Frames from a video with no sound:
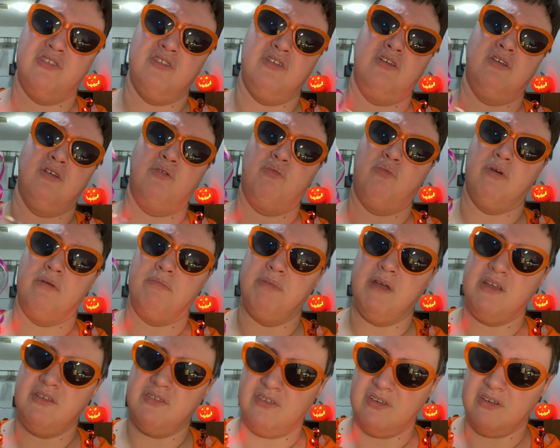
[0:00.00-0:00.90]
you know, we're
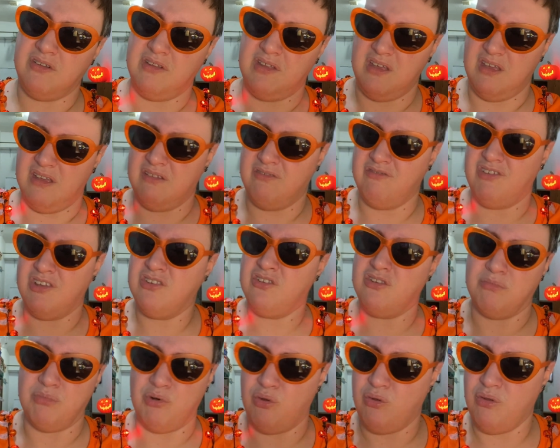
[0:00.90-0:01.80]
basically
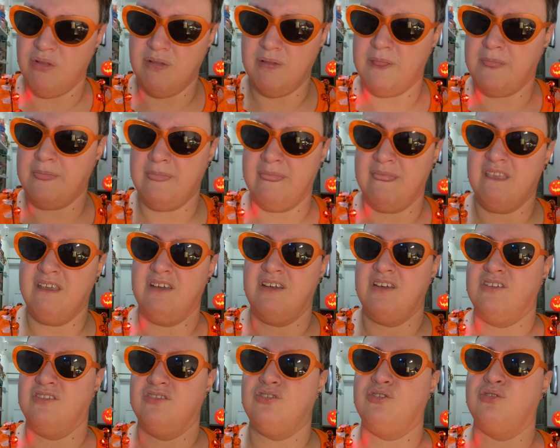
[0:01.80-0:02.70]
invisible
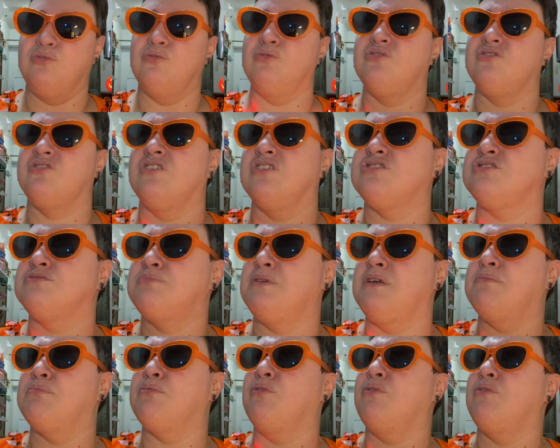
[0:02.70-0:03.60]
to such
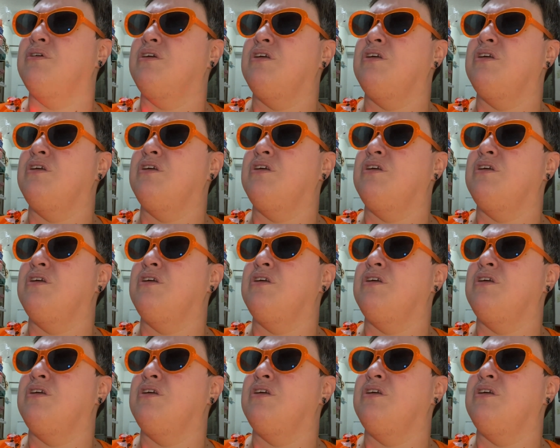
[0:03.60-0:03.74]
people.